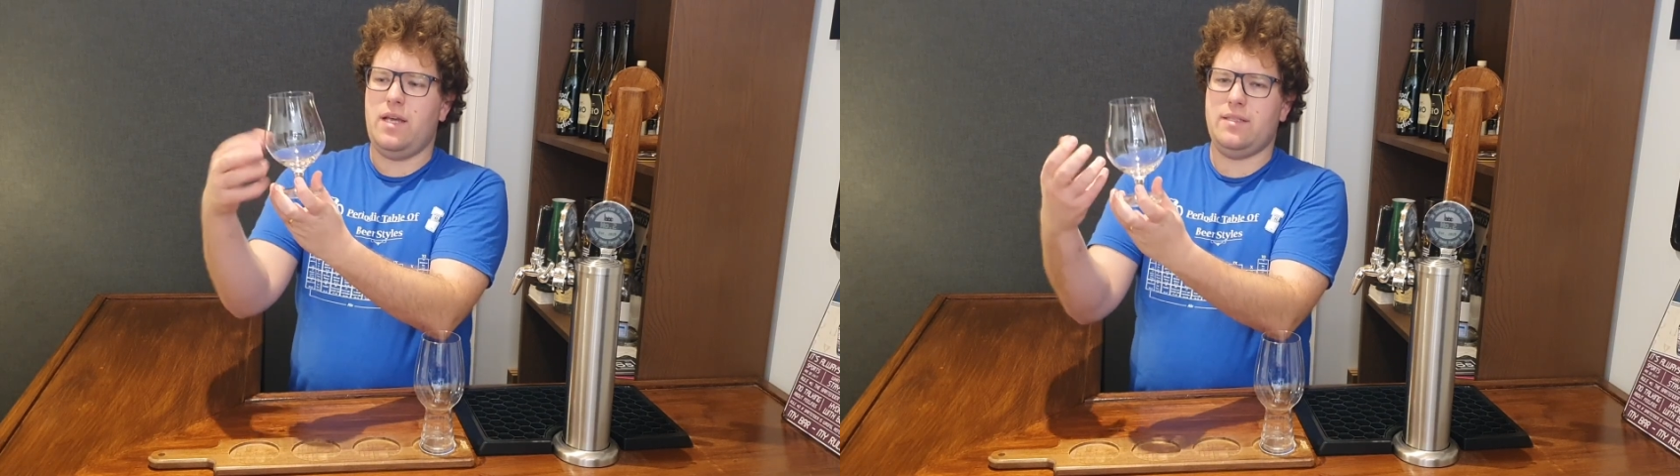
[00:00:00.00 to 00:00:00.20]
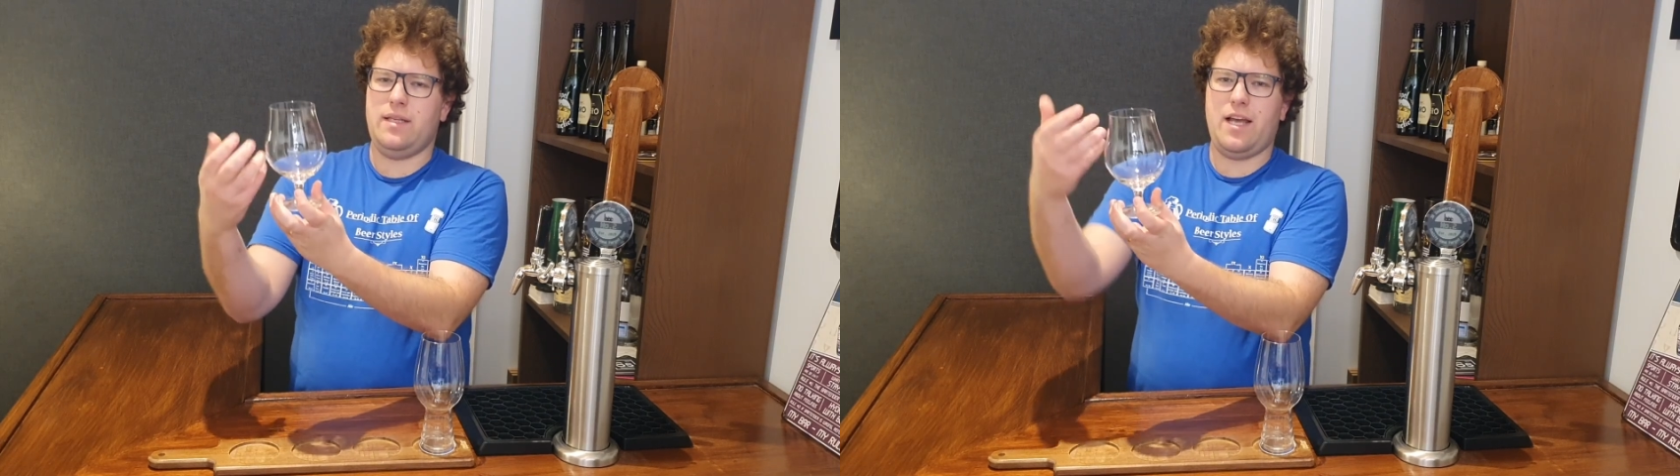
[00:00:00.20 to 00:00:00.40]

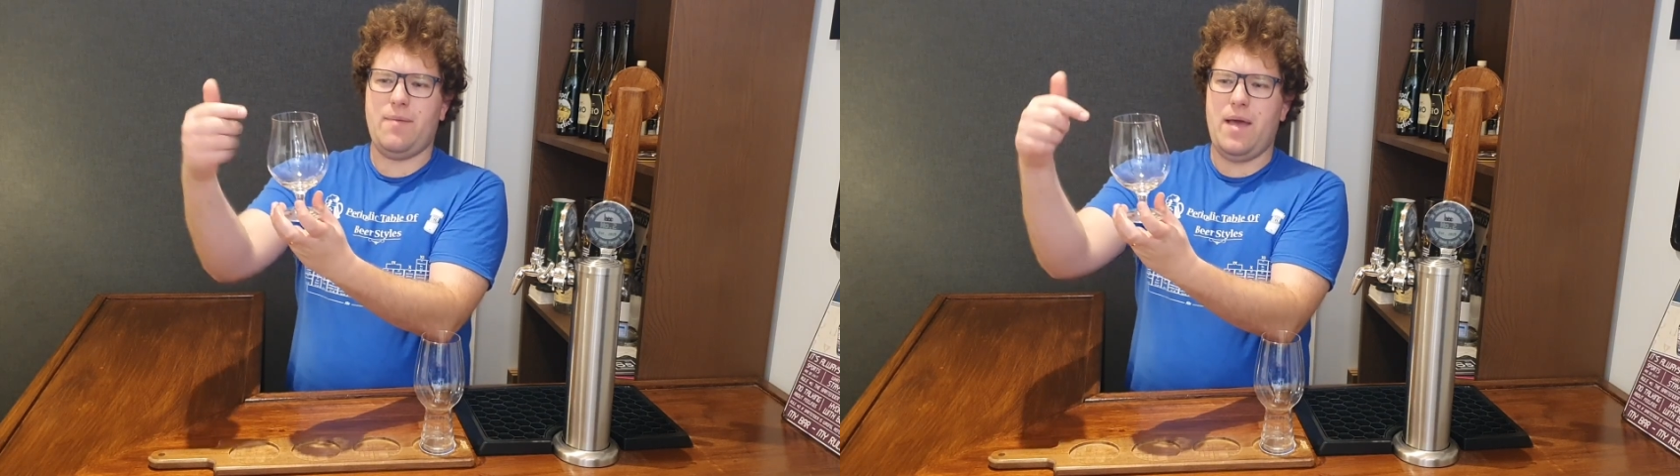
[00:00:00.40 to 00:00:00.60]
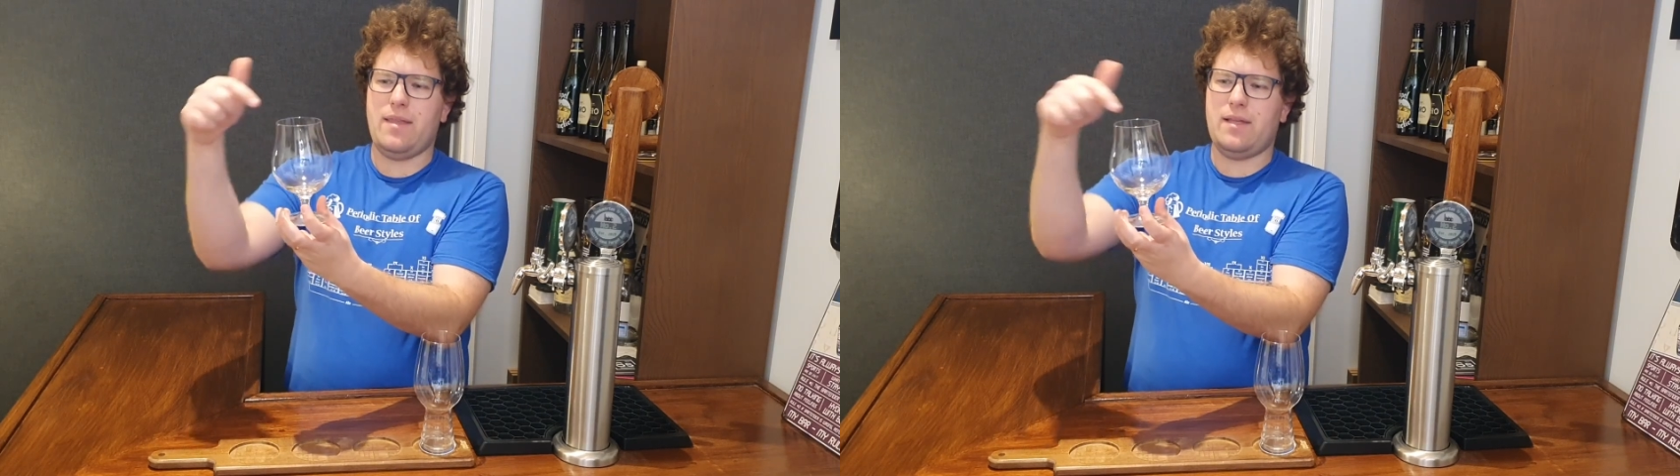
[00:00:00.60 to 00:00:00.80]
as they
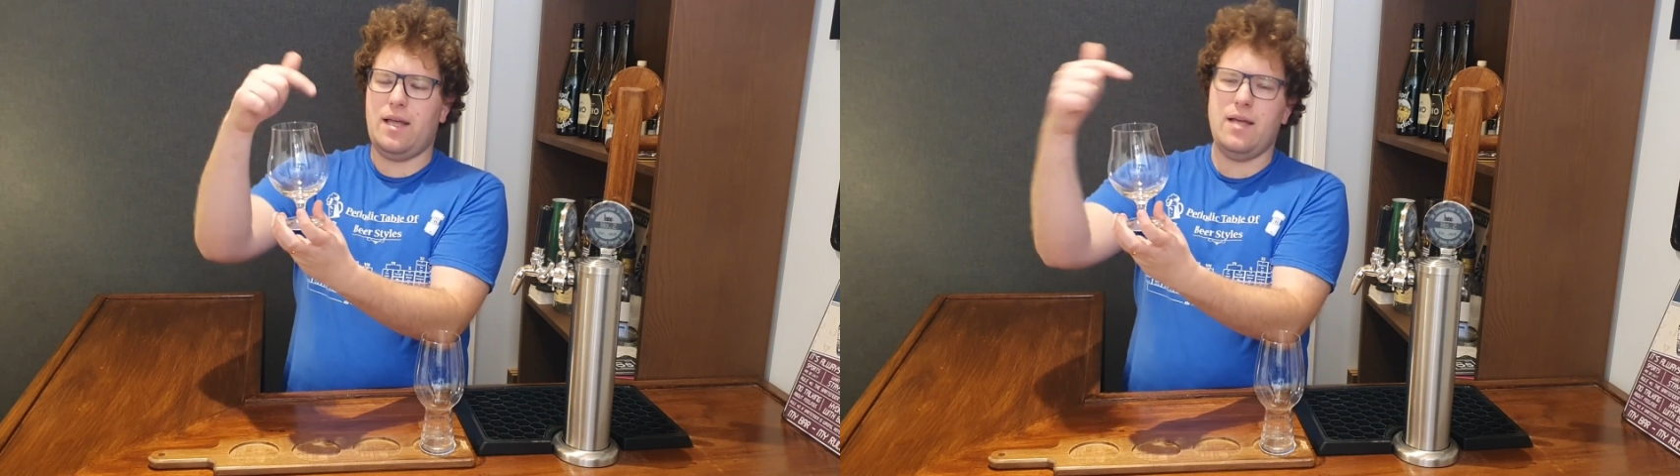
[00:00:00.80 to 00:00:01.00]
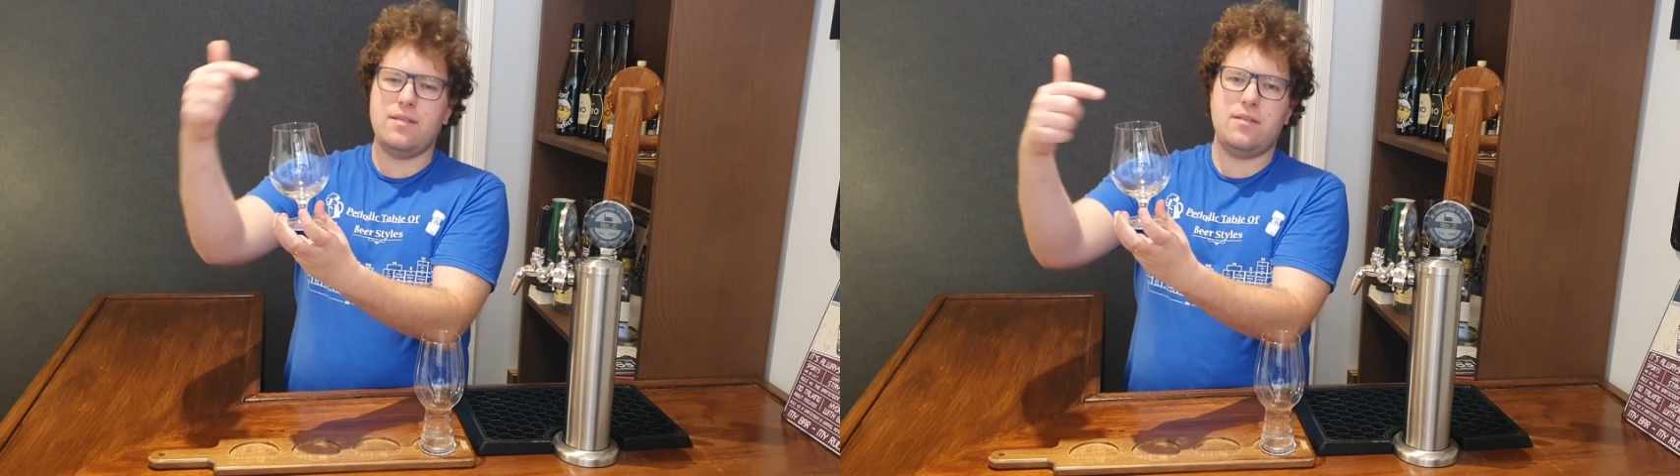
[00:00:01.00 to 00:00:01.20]
come out of the
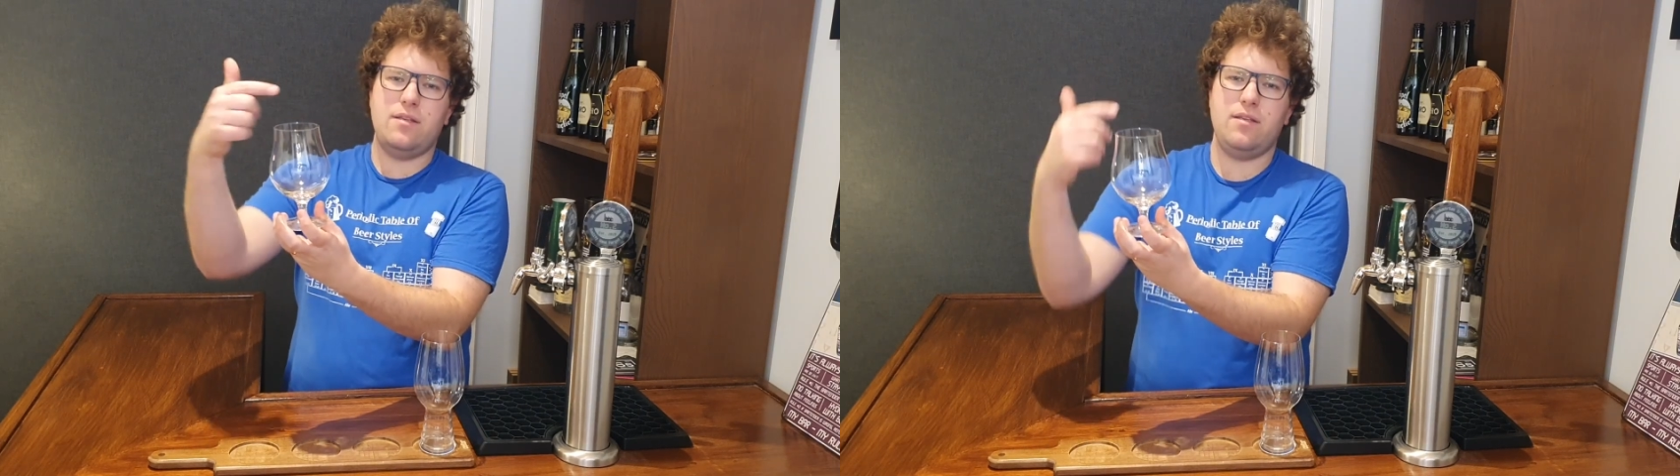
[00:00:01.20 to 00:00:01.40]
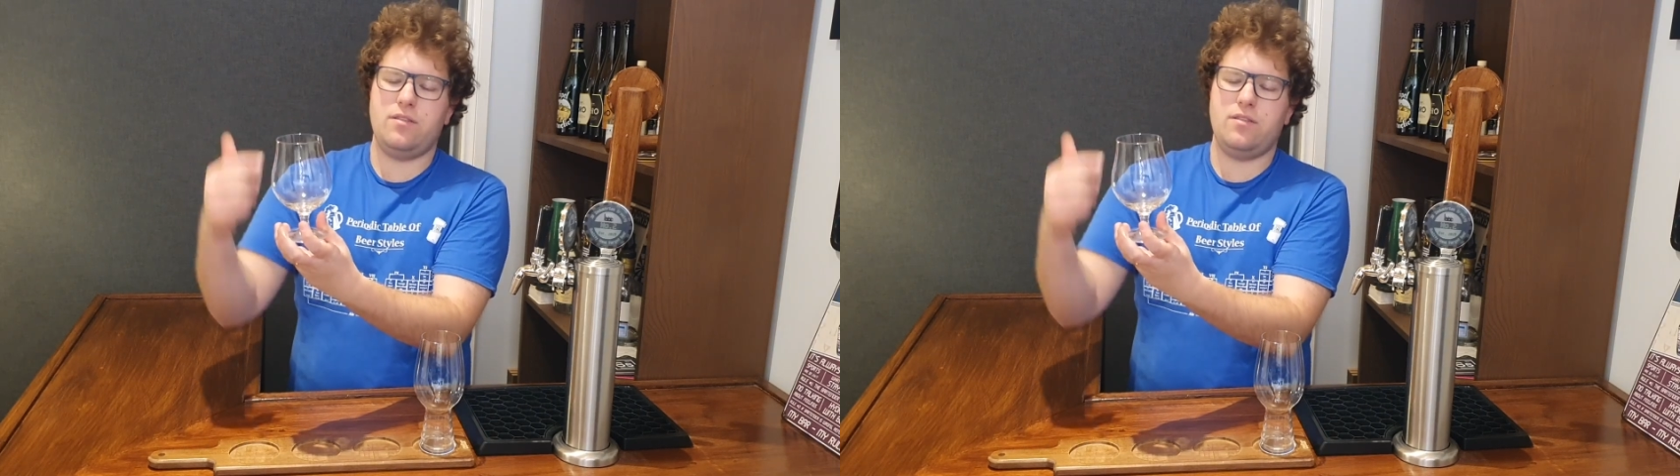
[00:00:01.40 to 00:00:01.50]
glass,